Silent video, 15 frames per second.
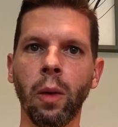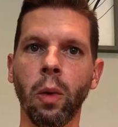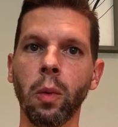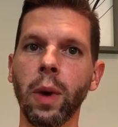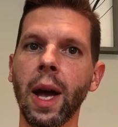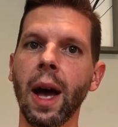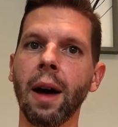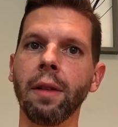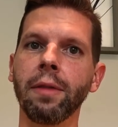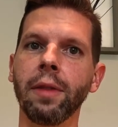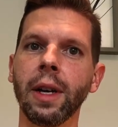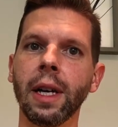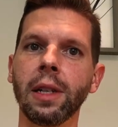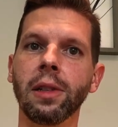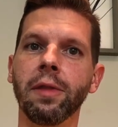When we have
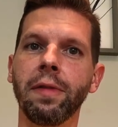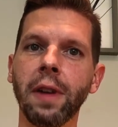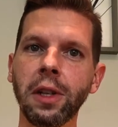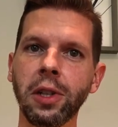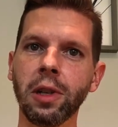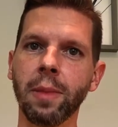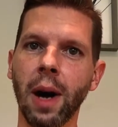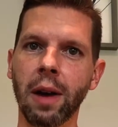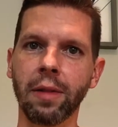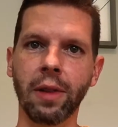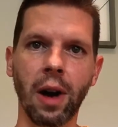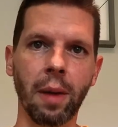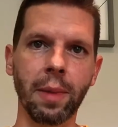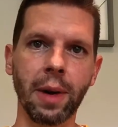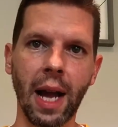a sufficient amount of
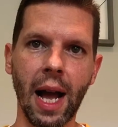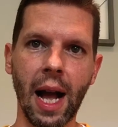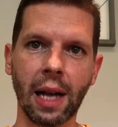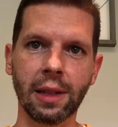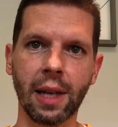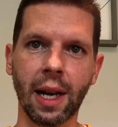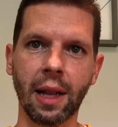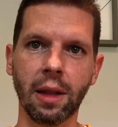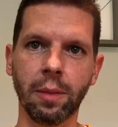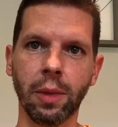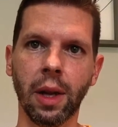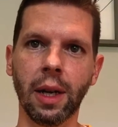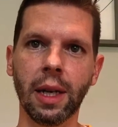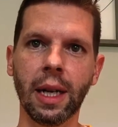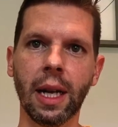carbon dioxide in the
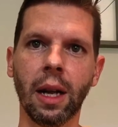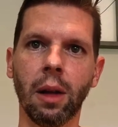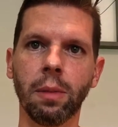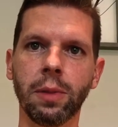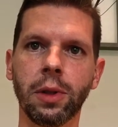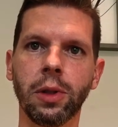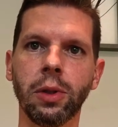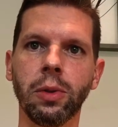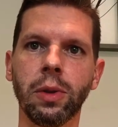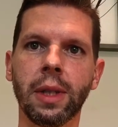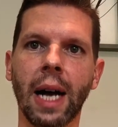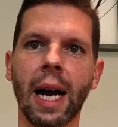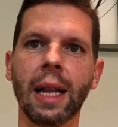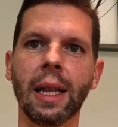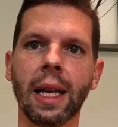blood, it helps to
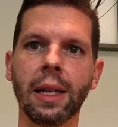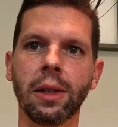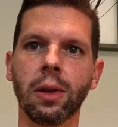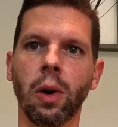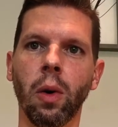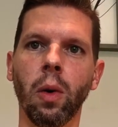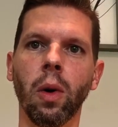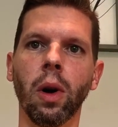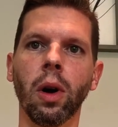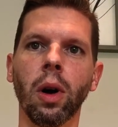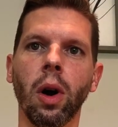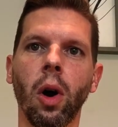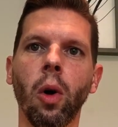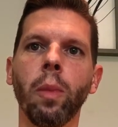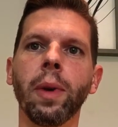dilate or
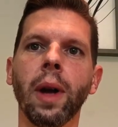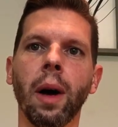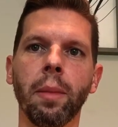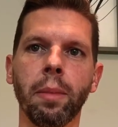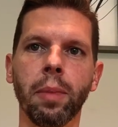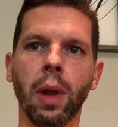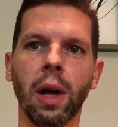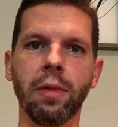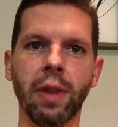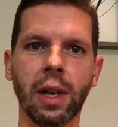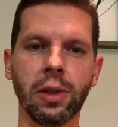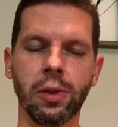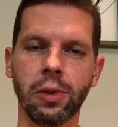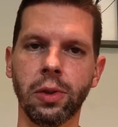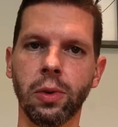open up blood
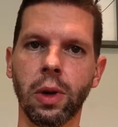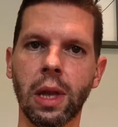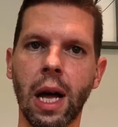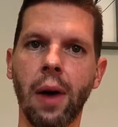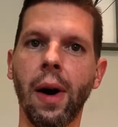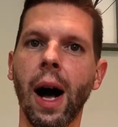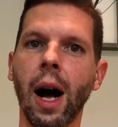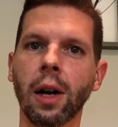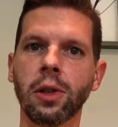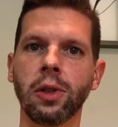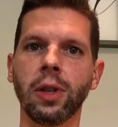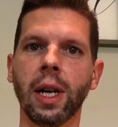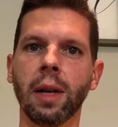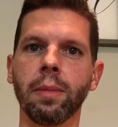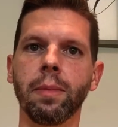vessels to allow
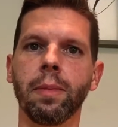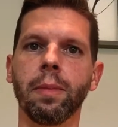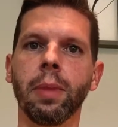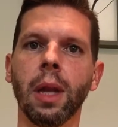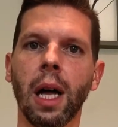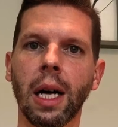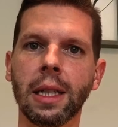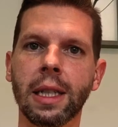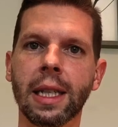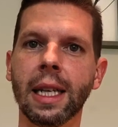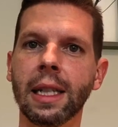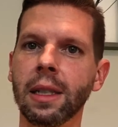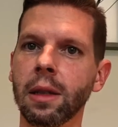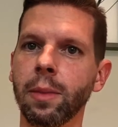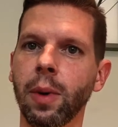oxygenated blood to
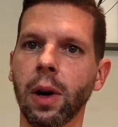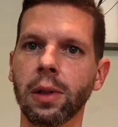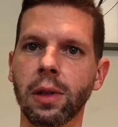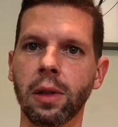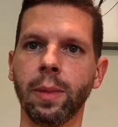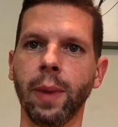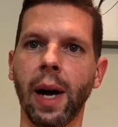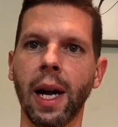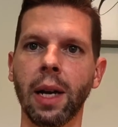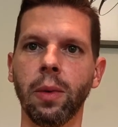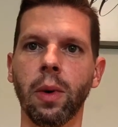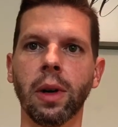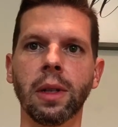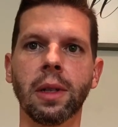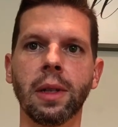get to the parts of the body
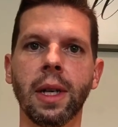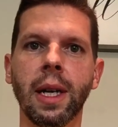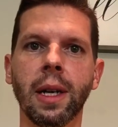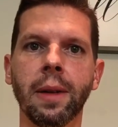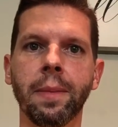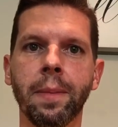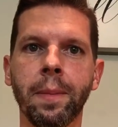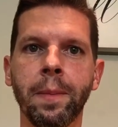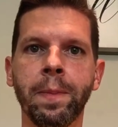where it's needed.